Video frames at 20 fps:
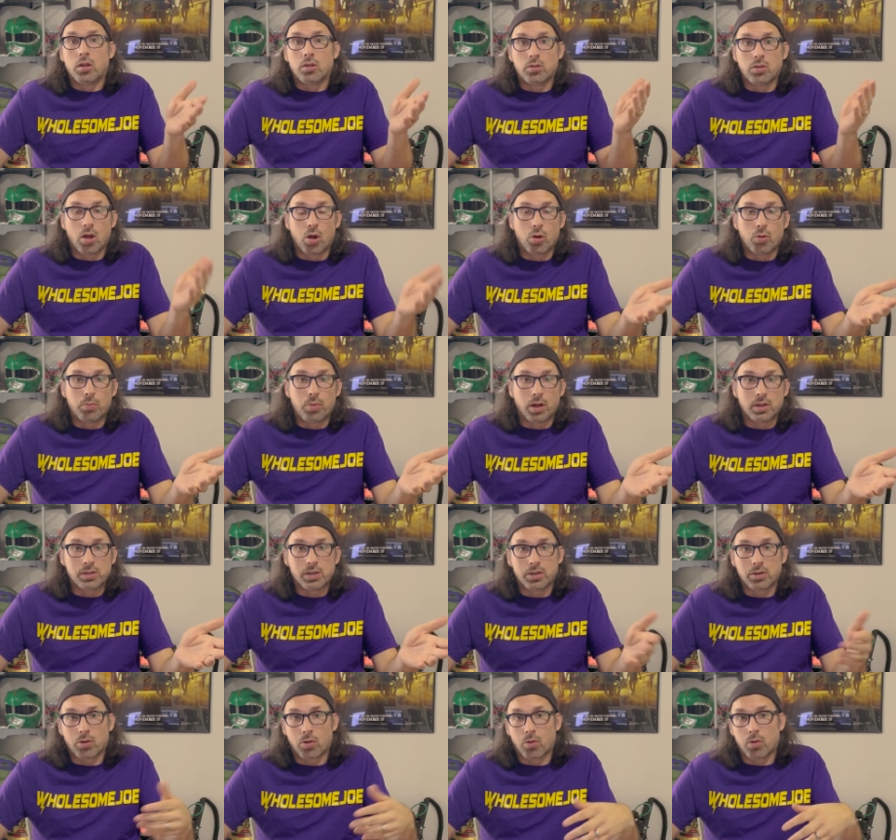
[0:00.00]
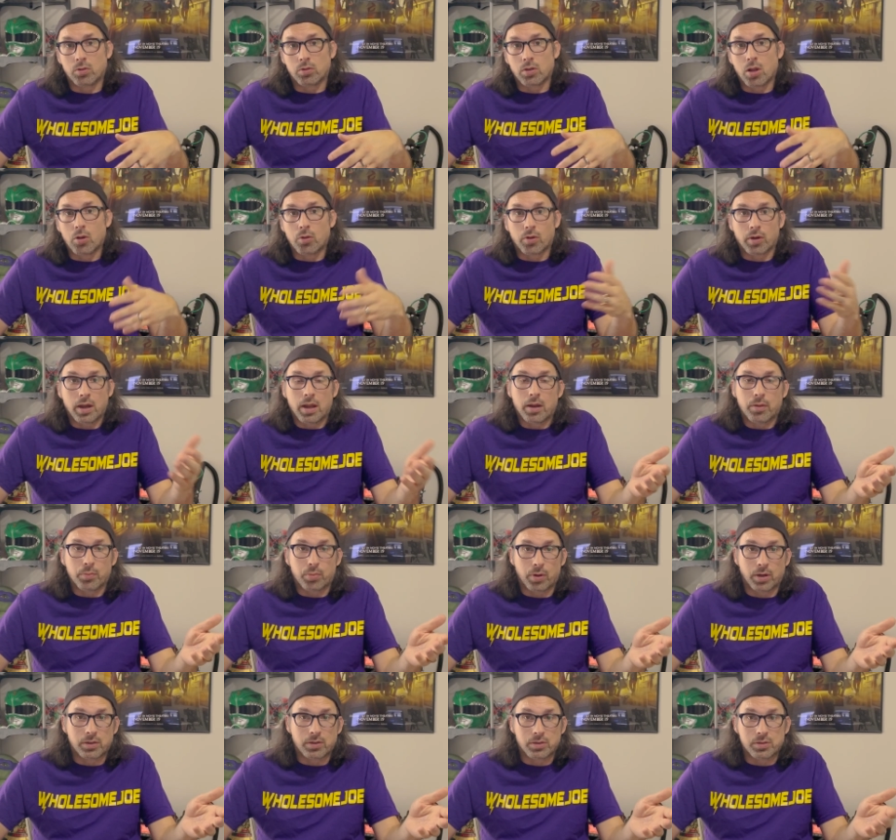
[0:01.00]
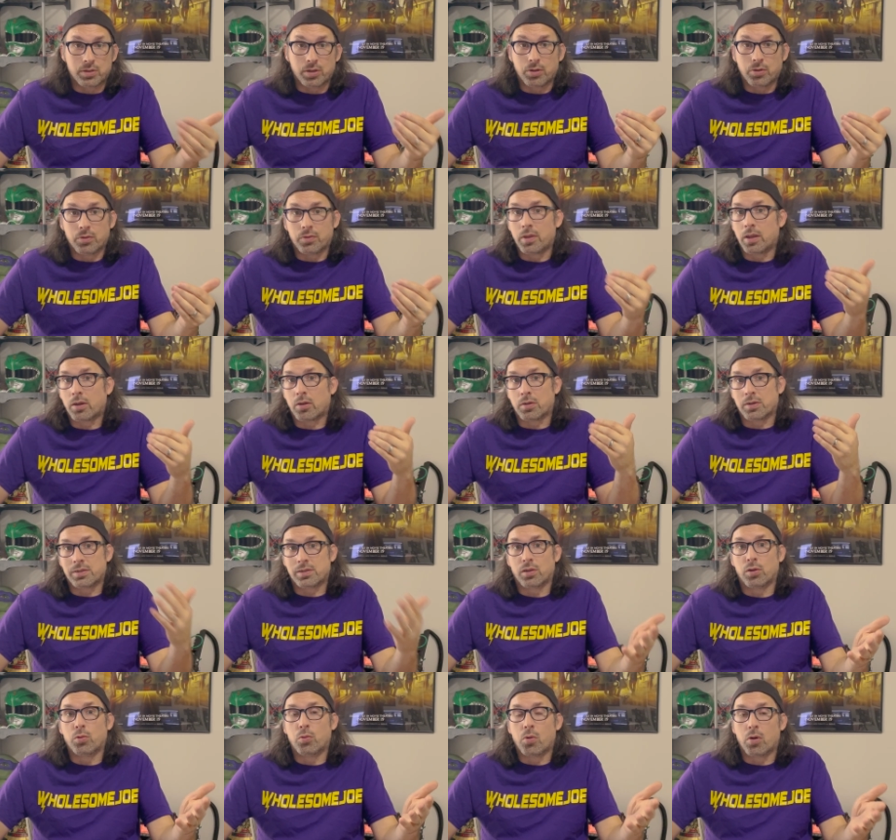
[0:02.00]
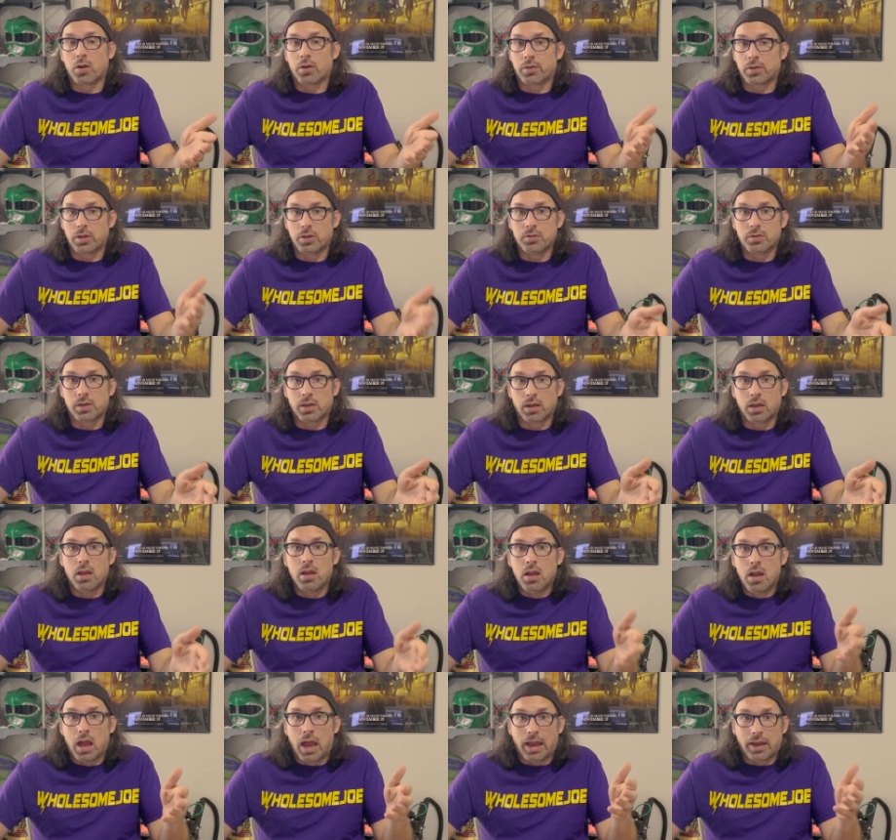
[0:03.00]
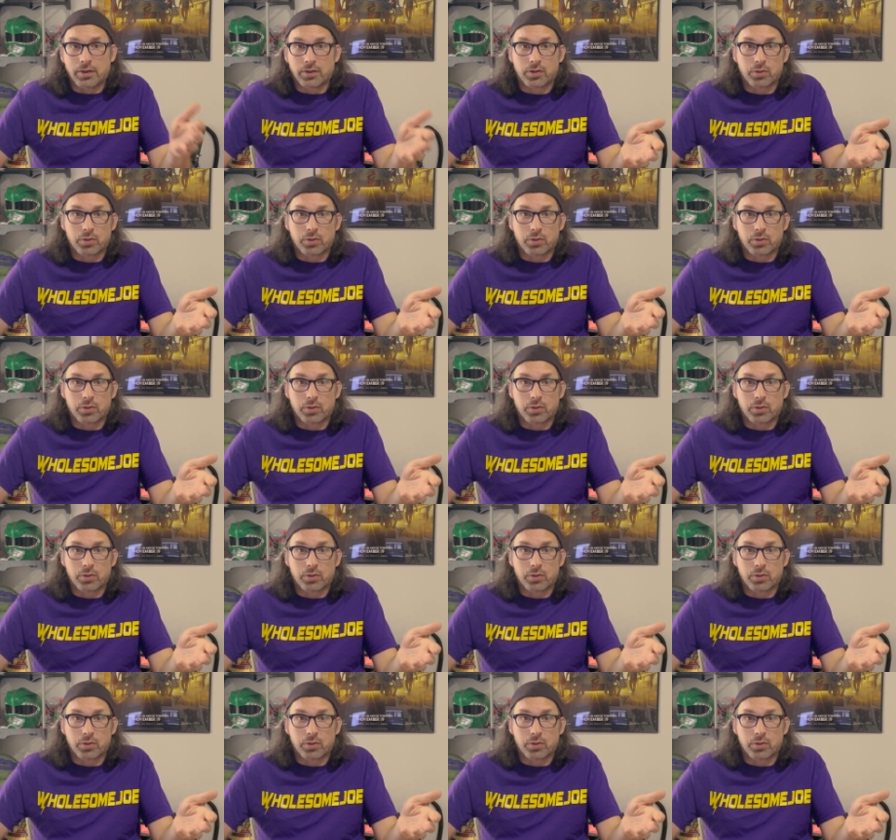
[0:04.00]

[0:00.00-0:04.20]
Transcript: low budget or lower end printers do you think are still worth using in